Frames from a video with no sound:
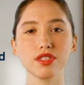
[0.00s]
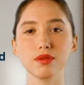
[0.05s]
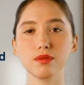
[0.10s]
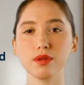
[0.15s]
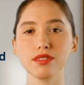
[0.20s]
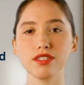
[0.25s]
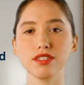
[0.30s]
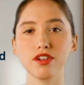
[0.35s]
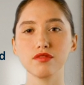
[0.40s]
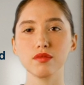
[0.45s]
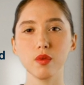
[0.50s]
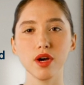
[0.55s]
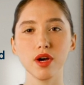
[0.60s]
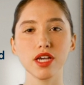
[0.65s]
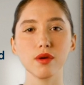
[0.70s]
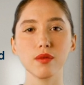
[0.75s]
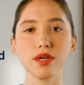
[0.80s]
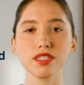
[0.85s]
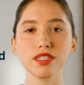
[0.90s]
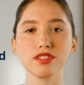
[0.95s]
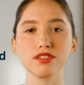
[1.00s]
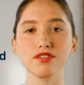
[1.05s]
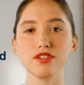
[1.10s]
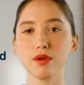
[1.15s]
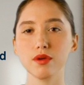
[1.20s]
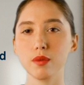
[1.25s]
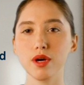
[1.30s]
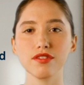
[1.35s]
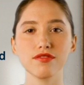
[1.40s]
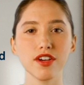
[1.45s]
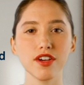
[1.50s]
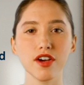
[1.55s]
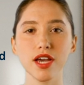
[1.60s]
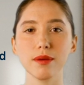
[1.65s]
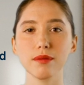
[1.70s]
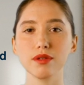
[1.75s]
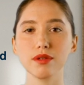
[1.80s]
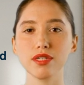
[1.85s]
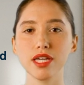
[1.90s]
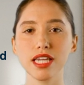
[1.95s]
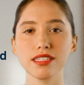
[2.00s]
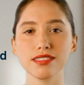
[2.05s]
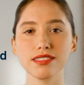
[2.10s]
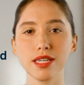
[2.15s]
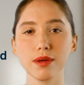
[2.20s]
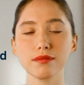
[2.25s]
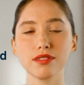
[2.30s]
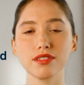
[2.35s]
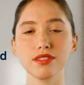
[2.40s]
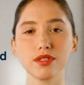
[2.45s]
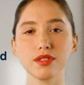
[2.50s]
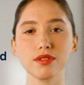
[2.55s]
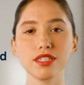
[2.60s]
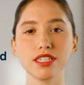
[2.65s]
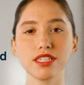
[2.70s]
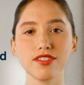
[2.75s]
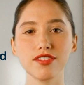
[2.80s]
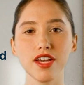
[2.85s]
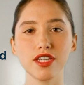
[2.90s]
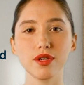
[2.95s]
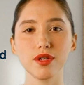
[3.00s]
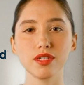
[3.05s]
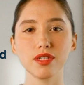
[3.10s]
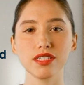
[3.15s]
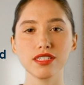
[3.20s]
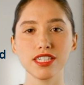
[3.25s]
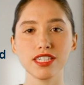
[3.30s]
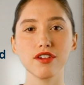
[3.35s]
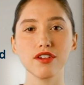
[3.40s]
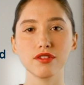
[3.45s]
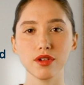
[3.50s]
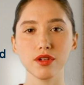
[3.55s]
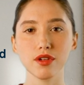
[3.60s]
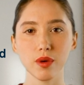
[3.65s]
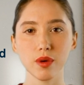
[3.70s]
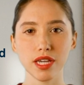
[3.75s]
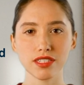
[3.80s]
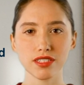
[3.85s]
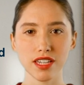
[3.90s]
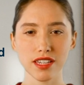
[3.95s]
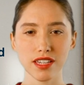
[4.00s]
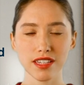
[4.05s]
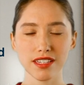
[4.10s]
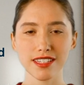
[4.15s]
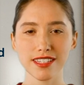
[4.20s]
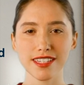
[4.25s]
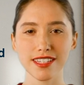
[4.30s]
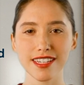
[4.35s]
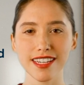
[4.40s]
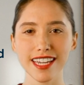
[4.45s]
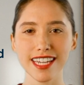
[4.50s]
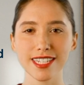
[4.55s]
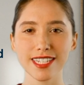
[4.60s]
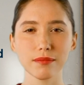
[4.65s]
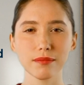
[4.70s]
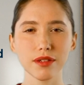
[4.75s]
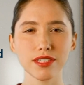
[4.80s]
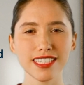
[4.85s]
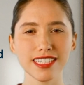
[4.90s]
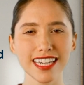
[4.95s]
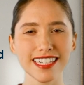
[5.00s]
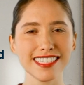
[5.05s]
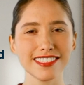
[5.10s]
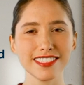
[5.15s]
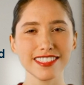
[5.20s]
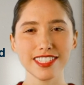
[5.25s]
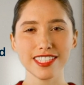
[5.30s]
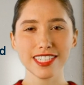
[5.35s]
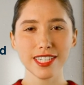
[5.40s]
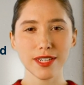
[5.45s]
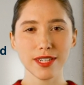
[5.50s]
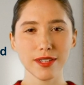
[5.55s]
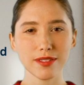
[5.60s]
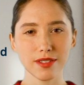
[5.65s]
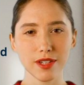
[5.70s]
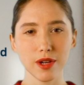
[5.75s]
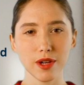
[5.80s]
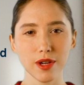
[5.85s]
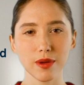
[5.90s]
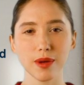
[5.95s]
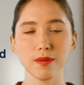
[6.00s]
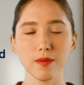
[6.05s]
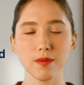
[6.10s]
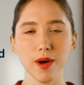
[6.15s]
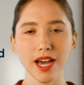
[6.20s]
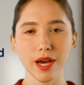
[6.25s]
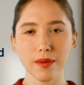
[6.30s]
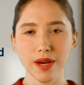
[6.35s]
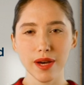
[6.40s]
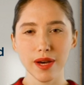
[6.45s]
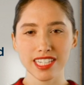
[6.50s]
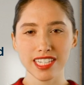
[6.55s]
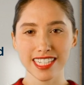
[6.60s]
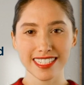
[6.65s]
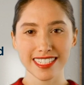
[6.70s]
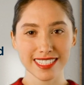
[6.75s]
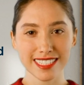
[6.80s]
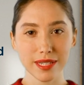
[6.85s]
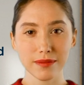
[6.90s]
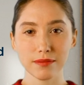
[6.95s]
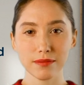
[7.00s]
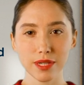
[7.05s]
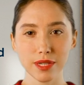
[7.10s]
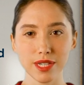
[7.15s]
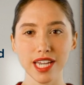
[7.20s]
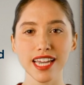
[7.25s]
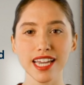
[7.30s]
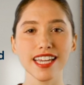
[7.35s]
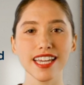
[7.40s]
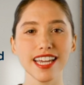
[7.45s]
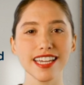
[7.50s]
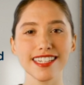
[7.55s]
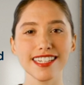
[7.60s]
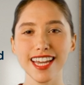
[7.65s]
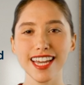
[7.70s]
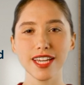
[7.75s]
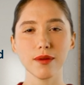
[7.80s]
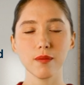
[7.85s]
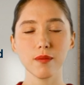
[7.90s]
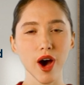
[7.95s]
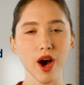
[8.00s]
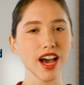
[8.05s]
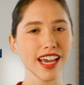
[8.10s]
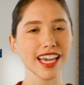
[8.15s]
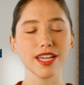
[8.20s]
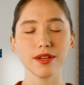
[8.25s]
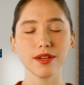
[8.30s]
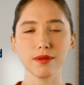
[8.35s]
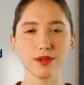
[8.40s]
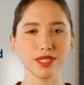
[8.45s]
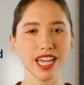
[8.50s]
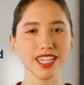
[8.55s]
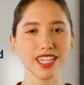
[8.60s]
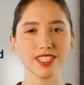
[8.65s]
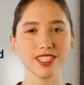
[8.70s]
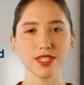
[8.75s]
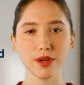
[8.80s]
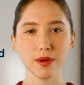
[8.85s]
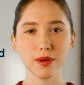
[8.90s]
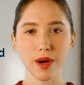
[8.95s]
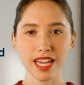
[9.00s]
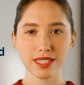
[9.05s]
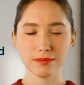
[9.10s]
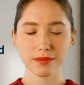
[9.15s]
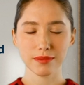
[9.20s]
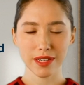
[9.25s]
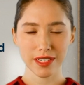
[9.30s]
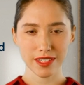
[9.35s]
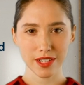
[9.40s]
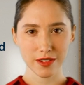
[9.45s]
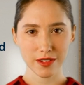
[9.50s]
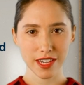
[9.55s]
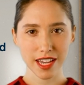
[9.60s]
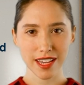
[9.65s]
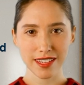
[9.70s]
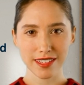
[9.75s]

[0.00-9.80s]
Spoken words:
we solve one equation for one variable and substitute this value into the other equation. It's particularly useful when one equation is simple, like y equals sine 2x plus 3.